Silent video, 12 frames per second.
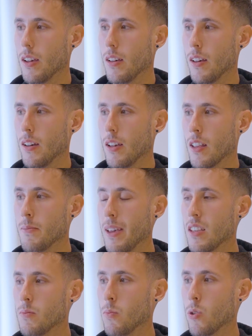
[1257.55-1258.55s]
it
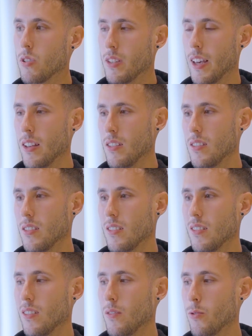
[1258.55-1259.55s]
makes more sense
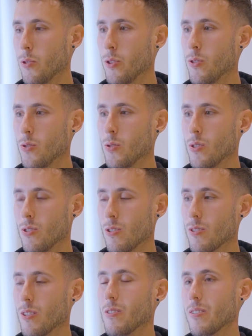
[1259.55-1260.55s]
for you to
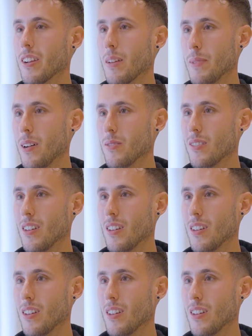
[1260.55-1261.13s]
start learning about